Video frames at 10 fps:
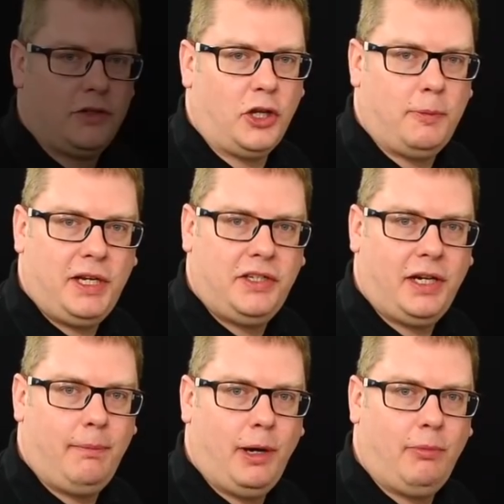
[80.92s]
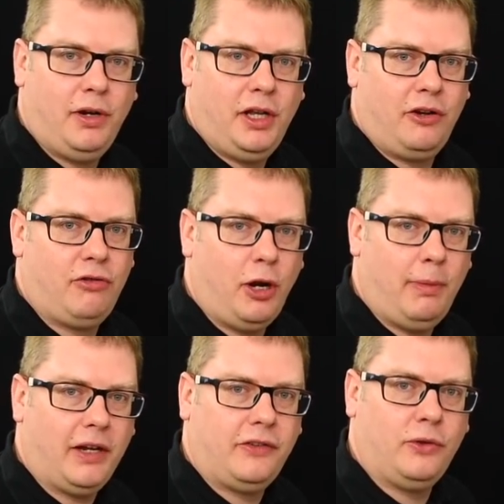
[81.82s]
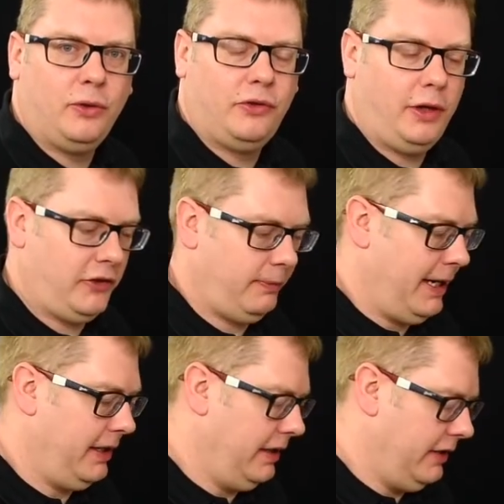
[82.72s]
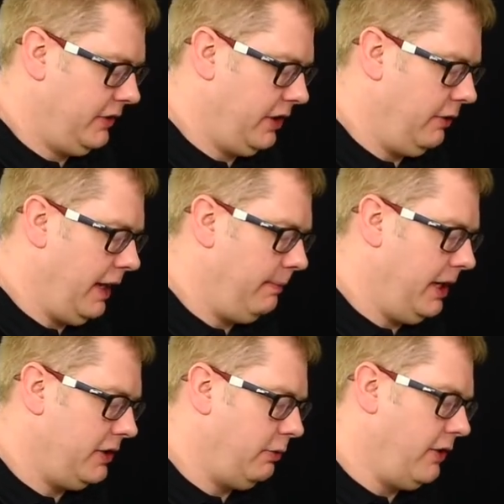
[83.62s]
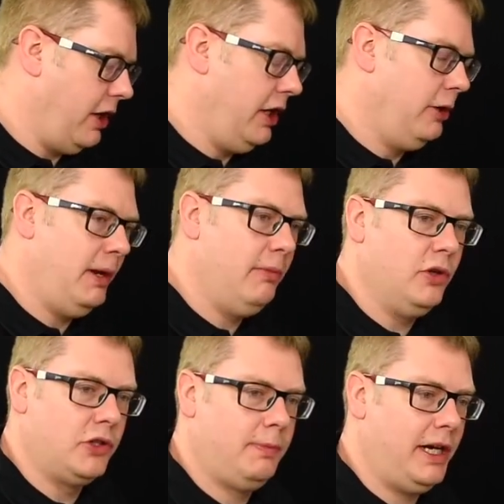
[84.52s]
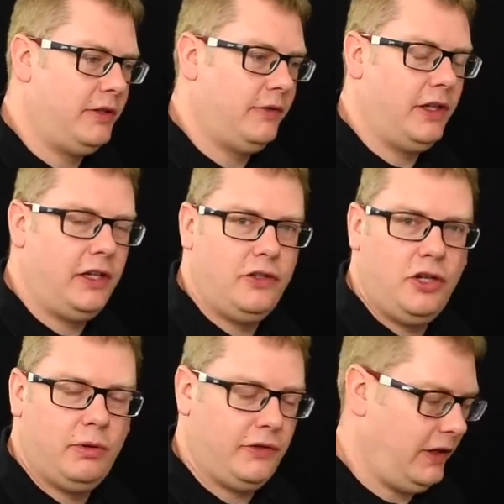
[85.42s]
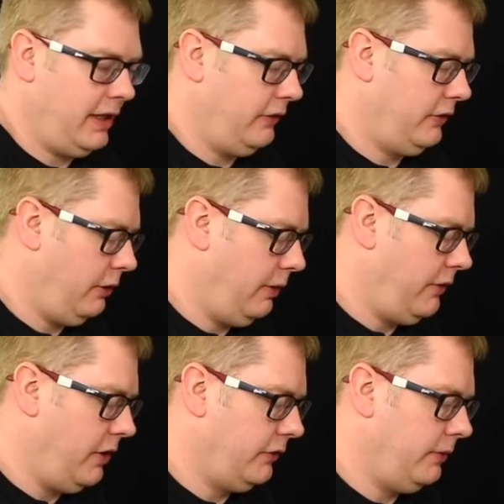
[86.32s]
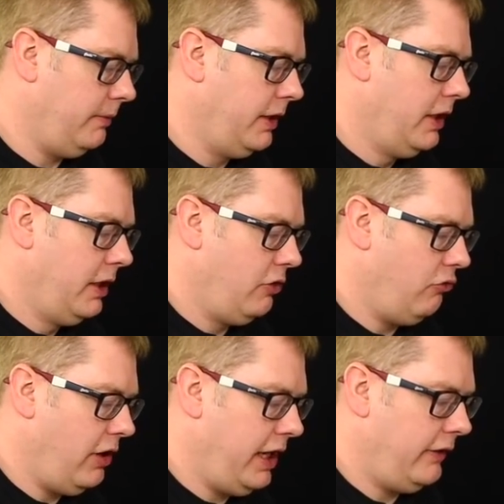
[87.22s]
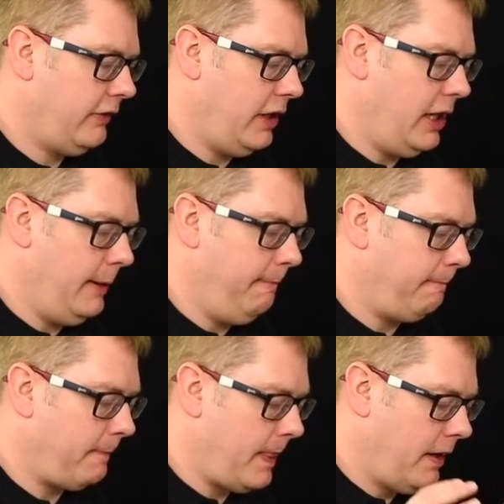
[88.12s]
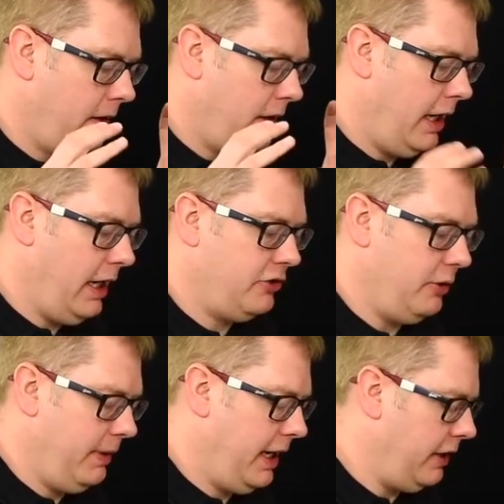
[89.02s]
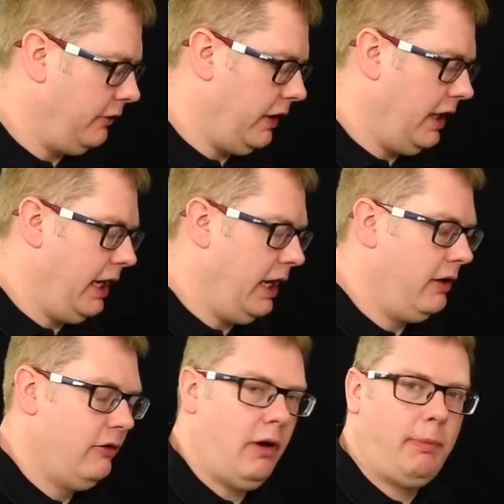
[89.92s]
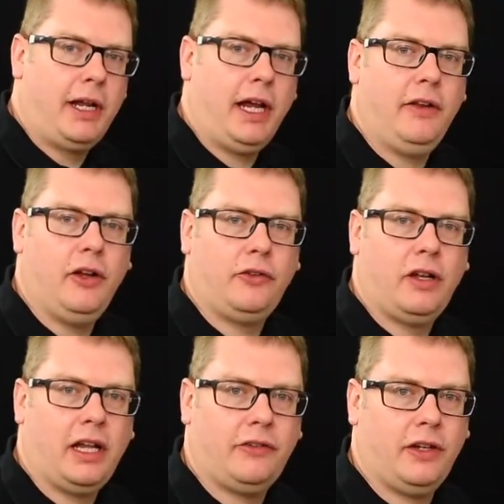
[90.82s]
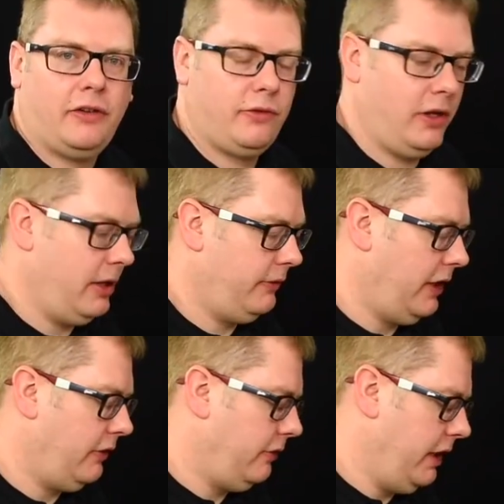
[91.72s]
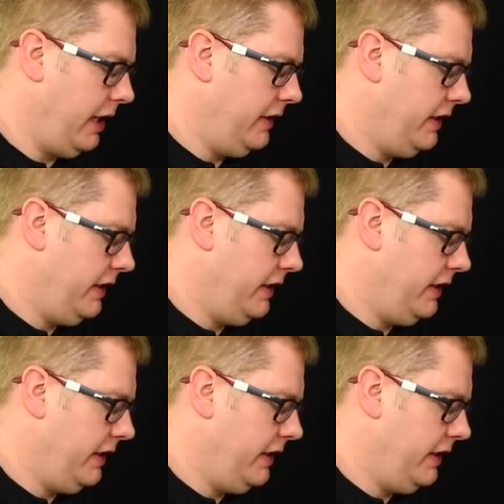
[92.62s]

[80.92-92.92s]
So the Pcm Memory in the Krome X is also expanded, so that means we've got a little bit more space for these newer sounds. So we've got some great electric pianos in here, replicating those classic sounds from the